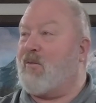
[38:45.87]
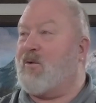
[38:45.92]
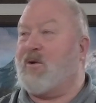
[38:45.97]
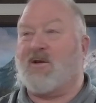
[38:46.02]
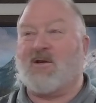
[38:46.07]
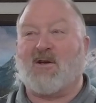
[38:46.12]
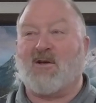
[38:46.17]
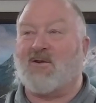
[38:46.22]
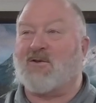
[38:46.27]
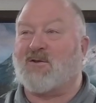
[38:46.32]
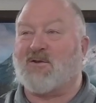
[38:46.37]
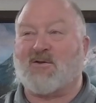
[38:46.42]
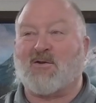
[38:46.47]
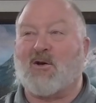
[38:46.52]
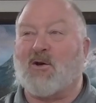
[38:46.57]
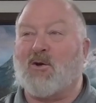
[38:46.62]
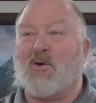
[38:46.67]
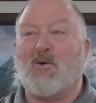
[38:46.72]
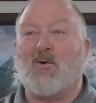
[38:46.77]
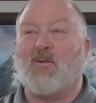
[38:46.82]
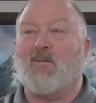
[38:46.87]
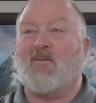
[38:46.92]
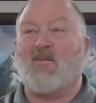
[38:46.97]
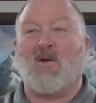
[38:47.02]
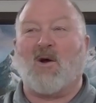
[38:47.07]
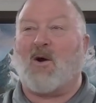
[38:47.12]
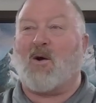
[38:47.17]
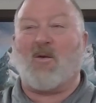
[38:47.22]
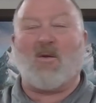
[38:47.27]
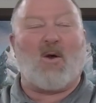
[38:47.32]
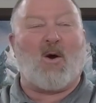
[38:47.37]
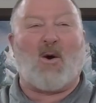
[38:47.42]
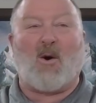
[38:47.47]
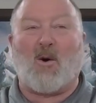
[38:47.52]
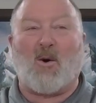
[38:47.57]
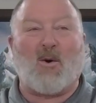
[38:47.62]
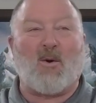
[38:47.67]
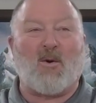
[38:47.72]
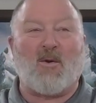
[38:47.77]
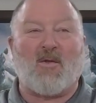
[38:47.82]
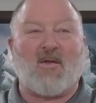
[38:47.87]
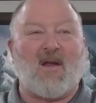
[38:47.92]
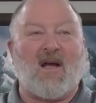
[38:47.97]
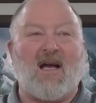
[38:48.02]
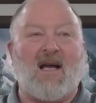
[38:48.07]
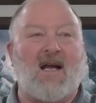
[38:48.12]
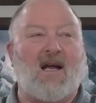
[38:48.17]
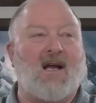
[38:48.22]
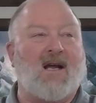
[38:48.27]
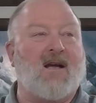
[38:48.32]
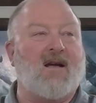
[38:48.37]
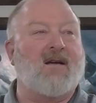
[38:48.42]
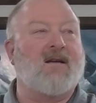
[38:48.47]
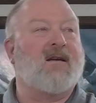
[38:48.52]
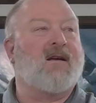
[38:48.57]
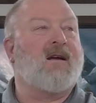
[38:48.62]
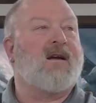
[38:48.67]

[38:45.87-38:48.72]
would consume the, the whole thing,